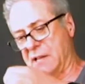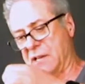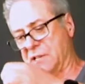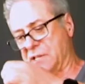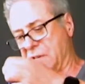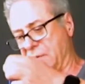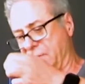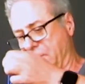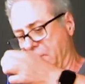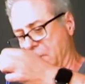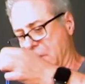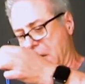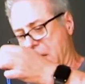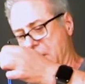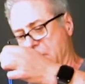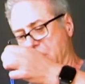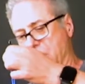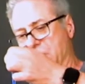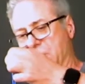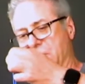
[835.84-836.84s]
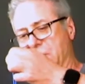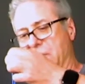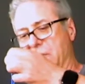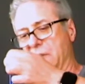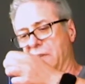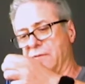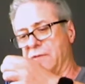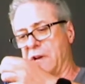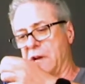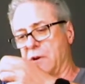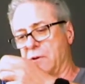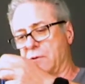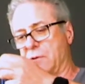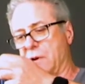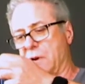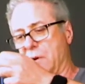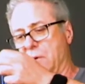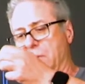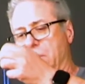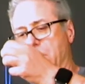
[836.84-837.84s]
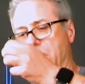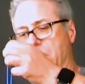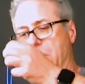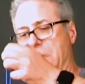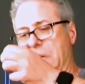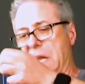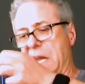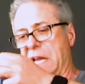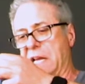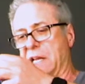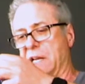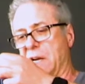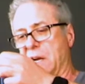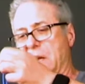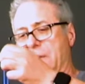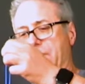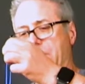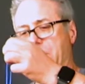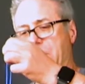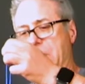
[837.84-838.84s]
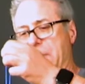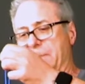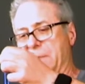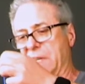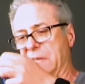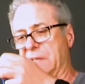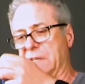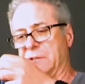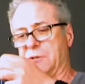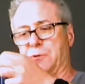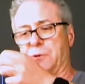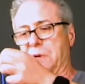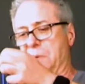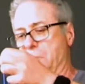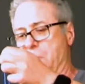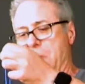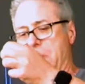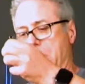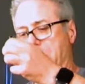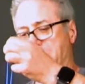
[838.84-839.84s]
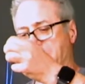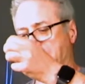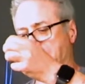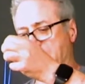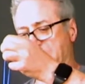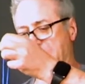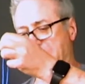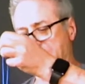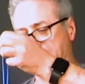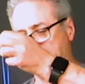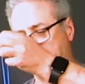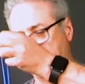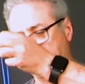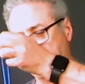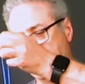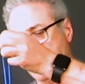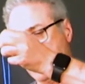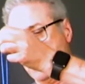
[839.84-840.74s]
this if you're not using the Velcro, you can hang it off something, a tree branch or whatever.